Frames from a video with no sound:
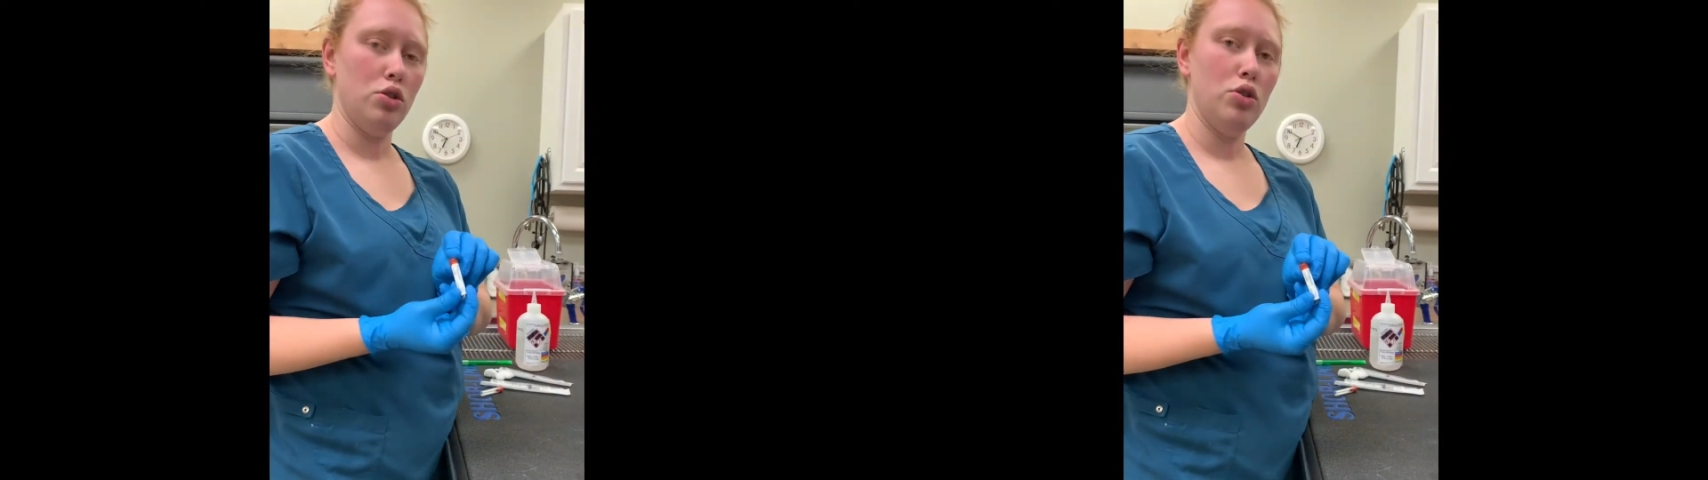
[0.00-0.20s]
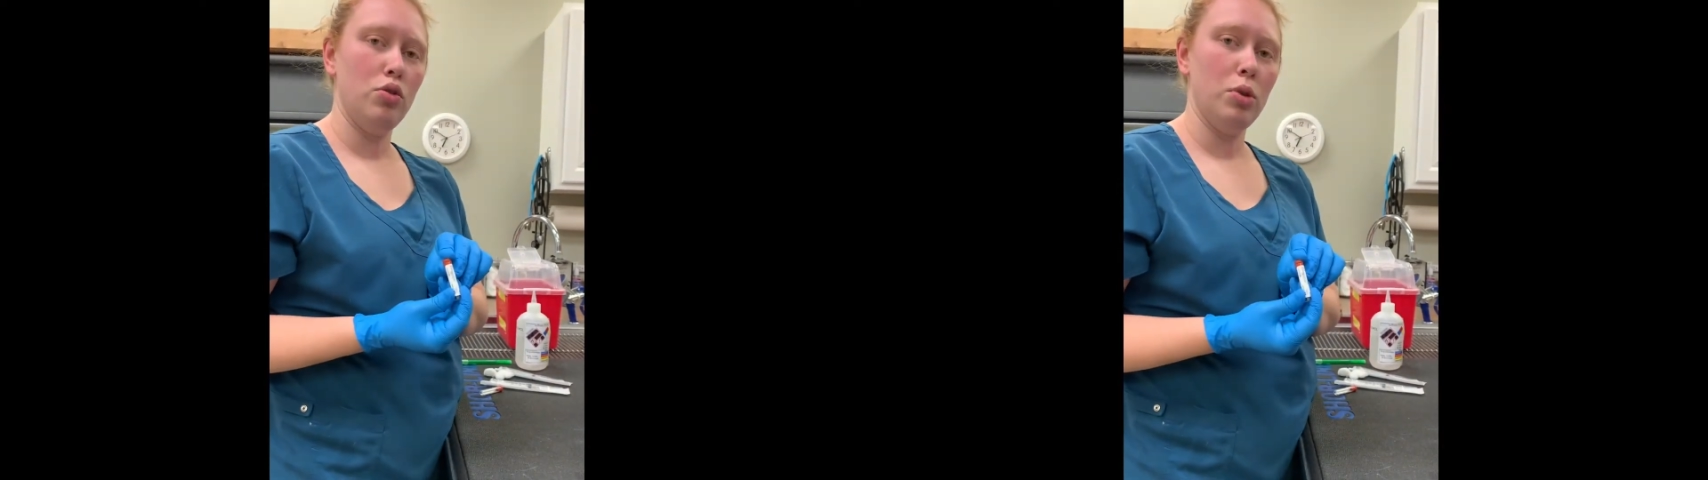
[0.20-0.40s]

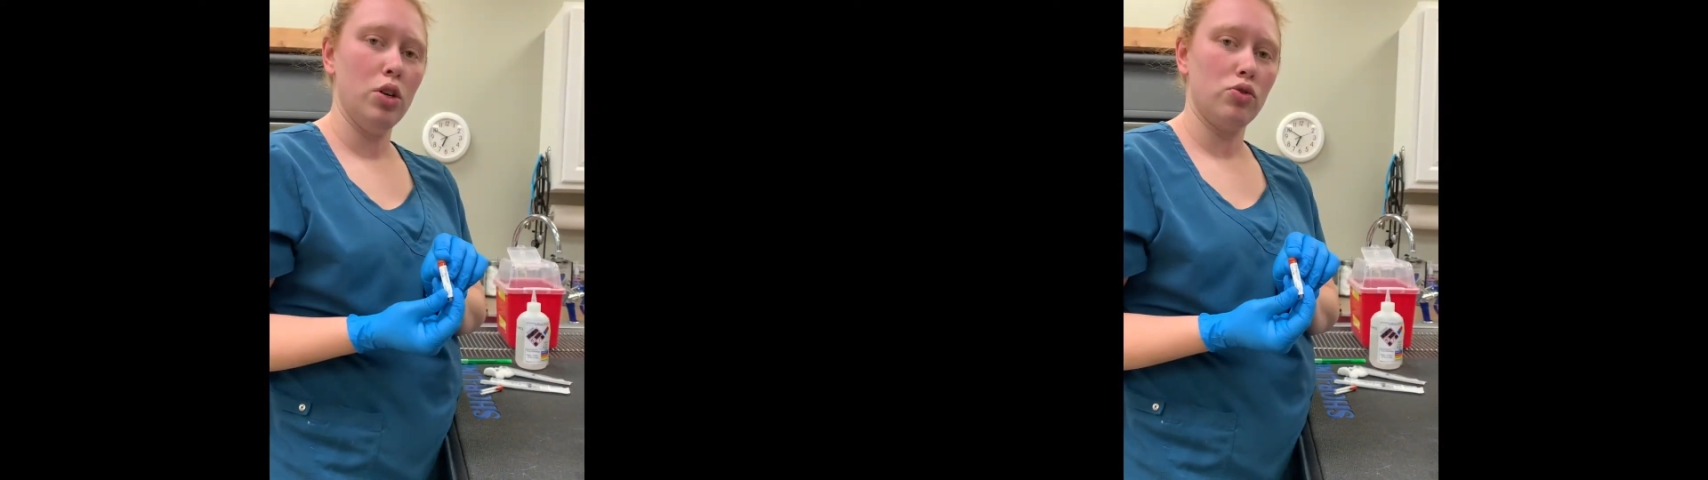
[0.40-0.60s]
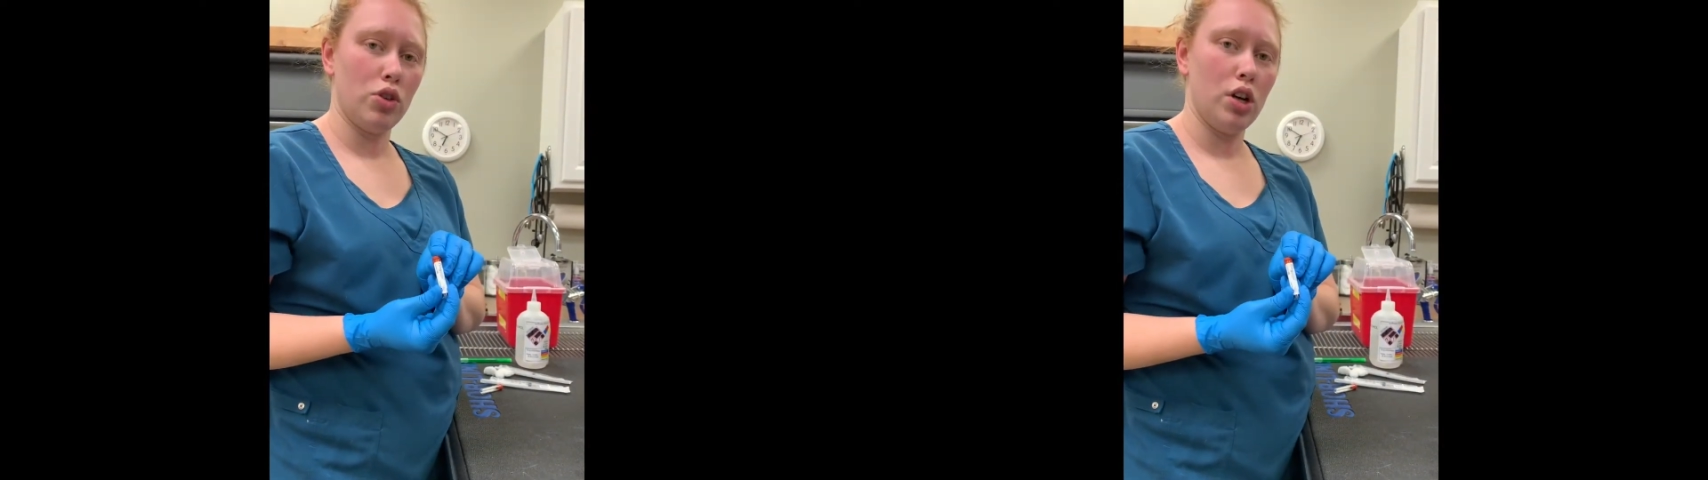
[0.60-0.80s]
2
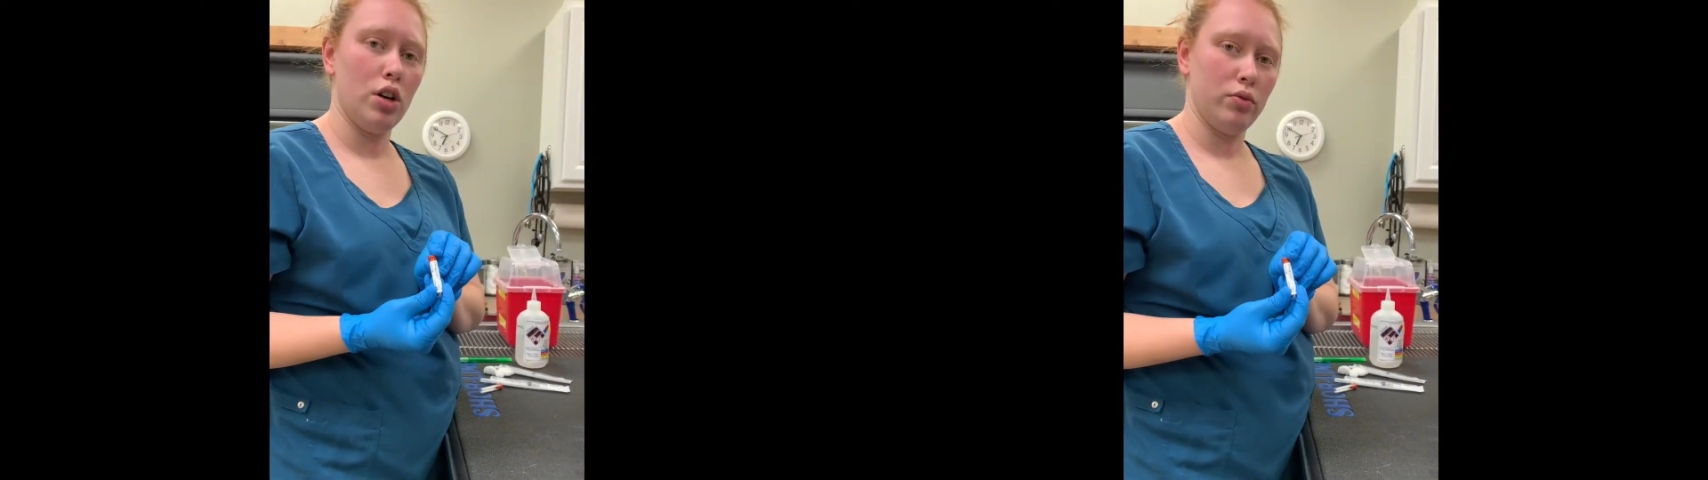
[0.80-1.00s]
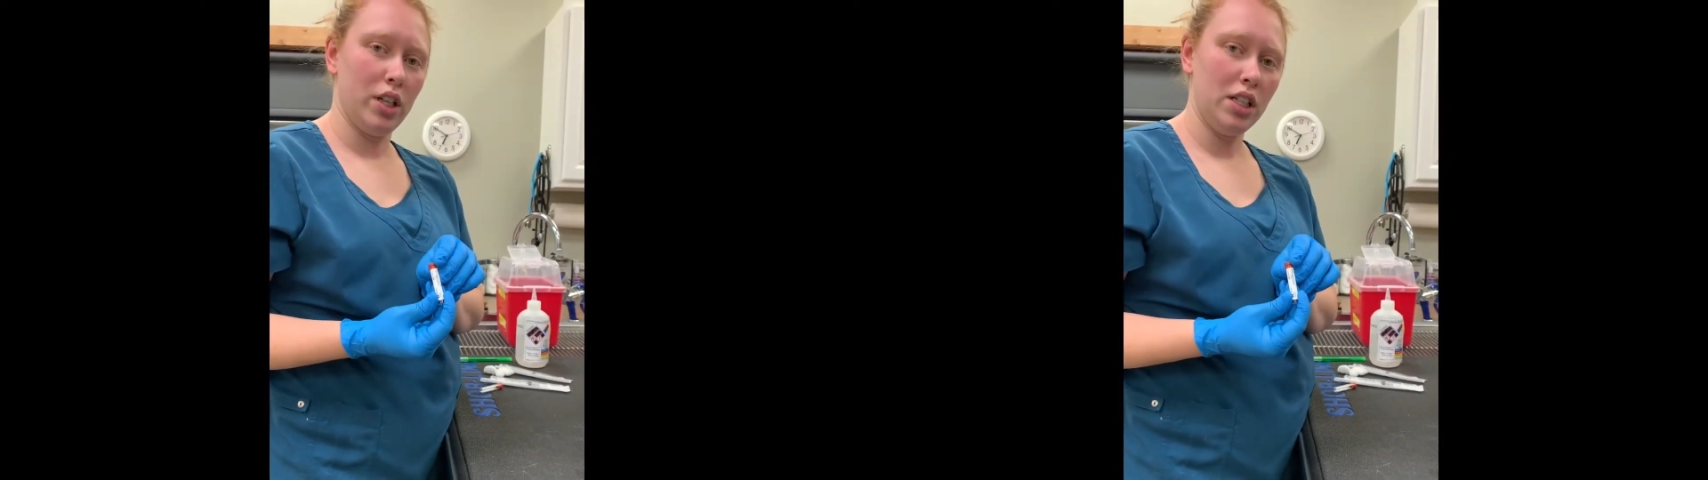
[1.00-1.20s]
mil
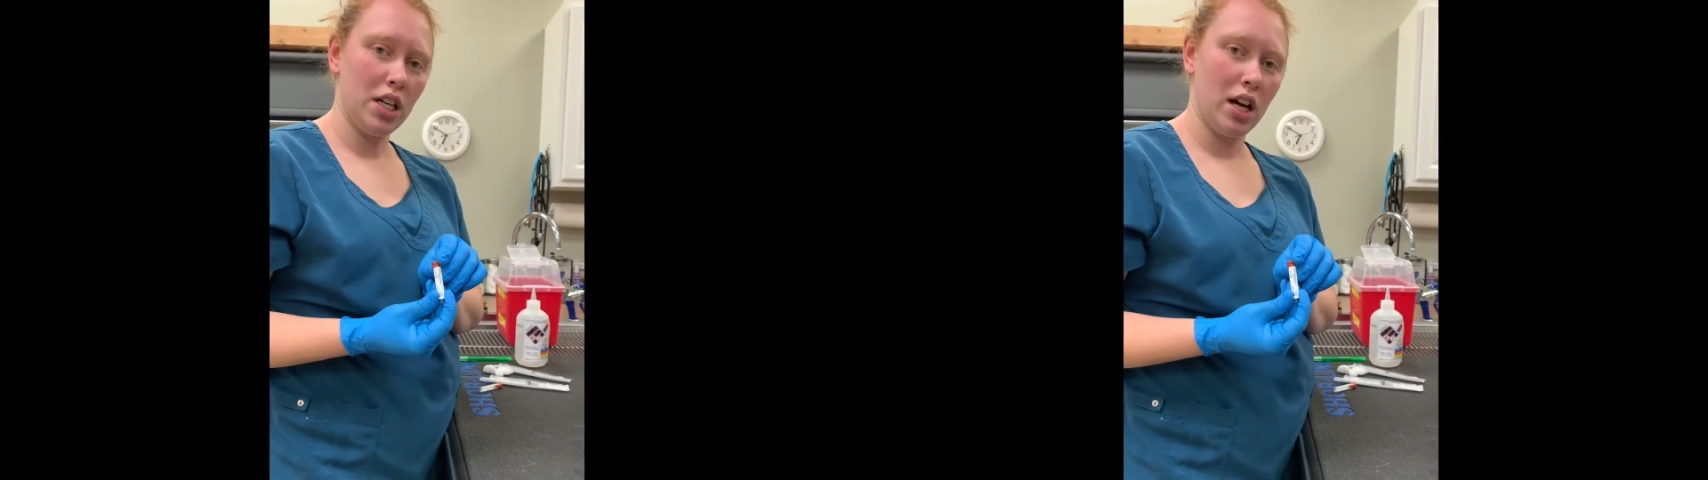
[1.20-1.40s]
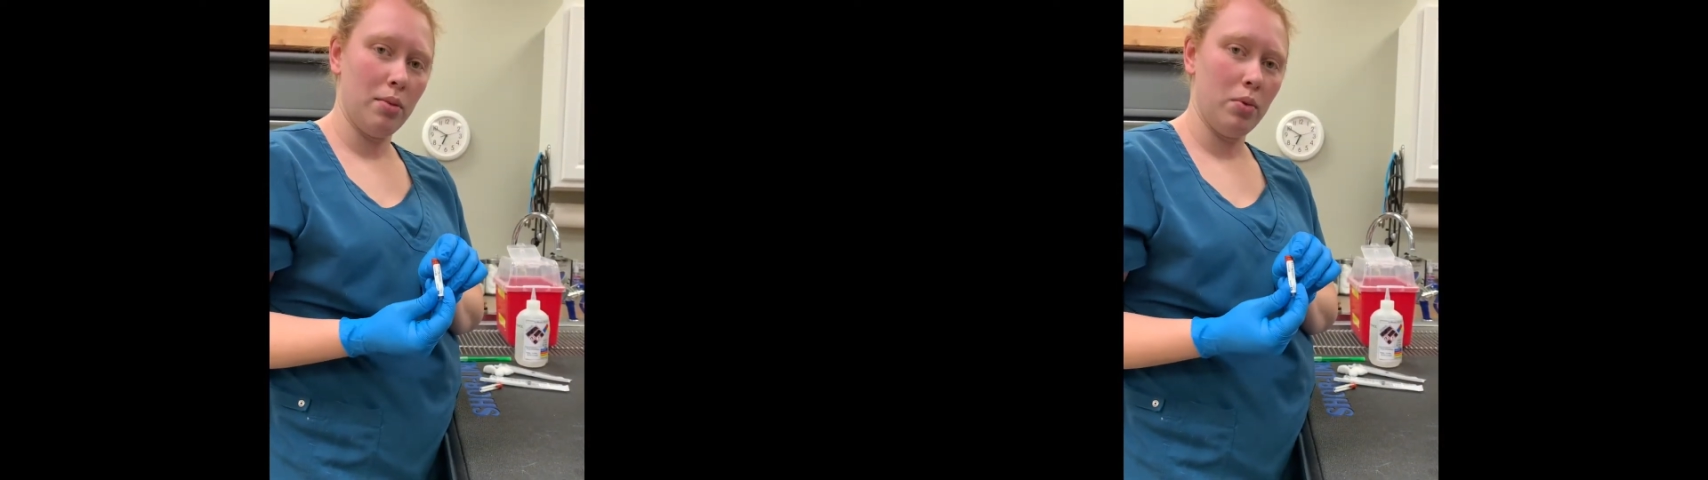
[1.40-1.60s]
draw red
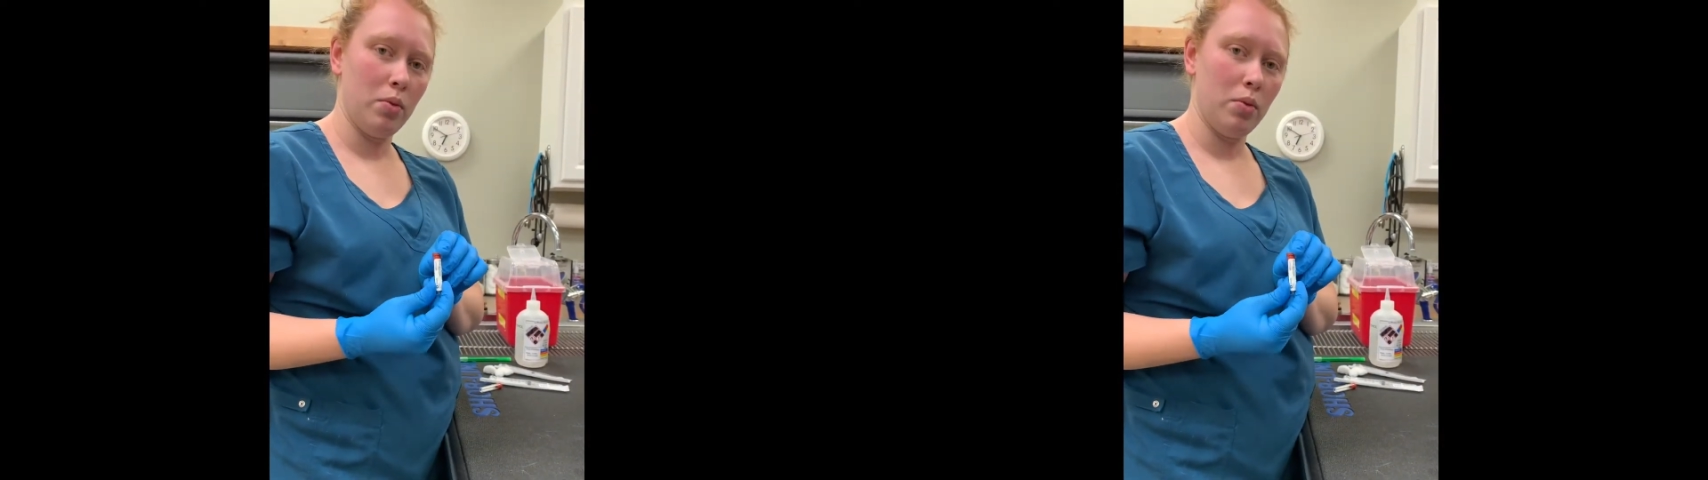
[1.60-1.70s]
top